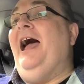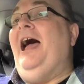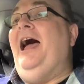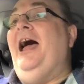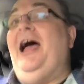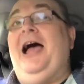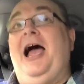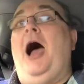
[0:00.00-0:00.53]

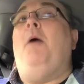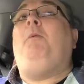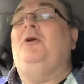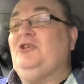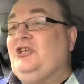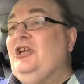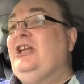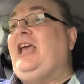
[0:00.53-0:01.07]
I
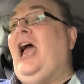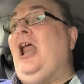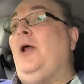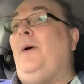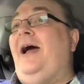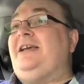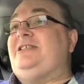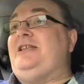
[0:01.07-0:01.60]
was going to go to
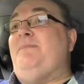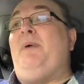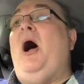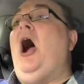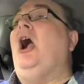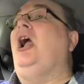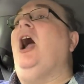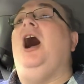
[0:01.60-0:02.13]
Asda, but
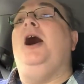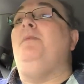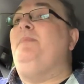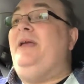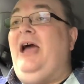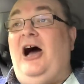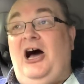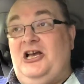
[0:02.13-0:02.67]
I can't
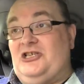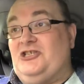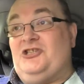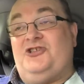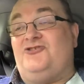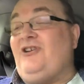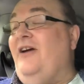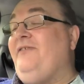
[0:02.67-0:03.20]
be arsed. The
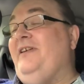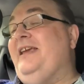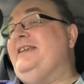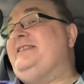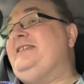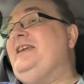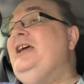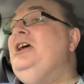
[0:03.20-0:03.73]

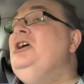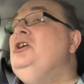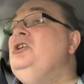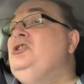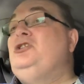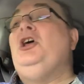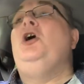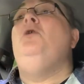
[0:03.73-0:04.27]
traffic's
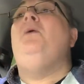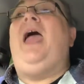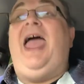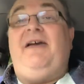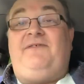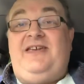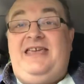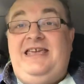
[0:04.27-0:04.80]
too
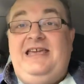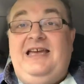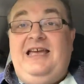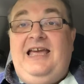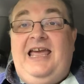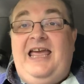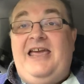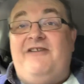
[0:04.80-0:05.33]
heavy
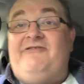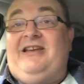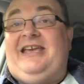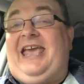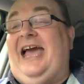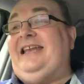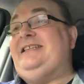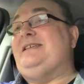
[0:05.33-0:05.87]
here in
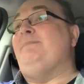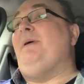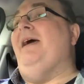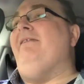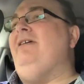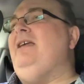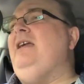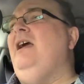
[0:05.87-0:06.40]

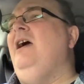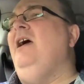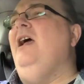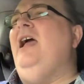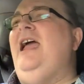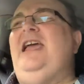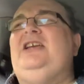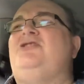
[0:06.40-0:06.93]
Canterbury.
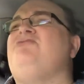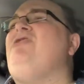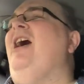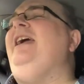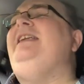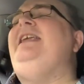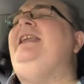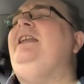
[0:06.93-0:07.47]
It's
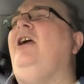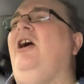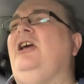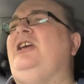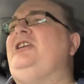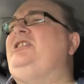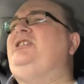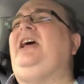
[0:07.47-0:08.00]
raining like
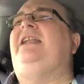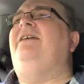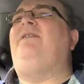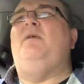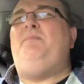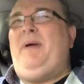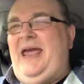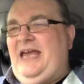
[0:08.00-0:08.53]
a son of
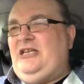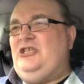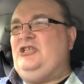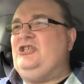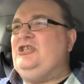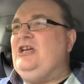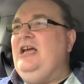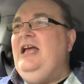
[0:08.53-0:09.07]
a bitch.